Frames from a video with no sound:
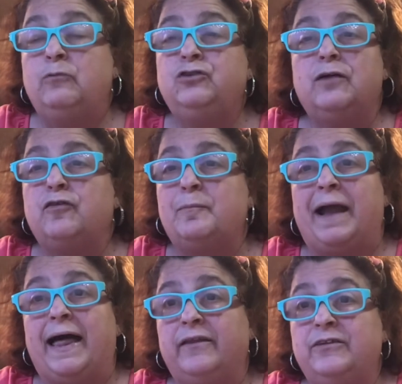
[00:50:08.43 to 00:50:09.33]
I was looking
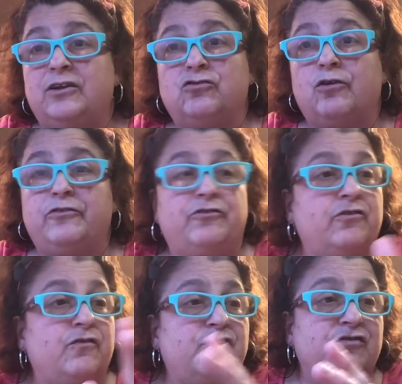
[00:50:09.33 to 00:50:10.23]
for my hollandaise
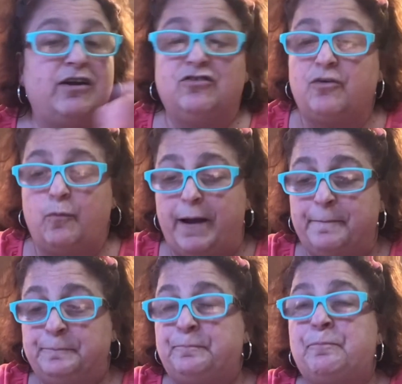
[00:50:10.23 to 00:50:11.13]
sauce in the refrigerator
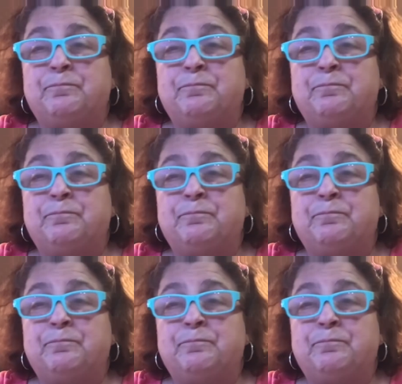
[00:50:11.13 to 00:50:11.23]
somewhere.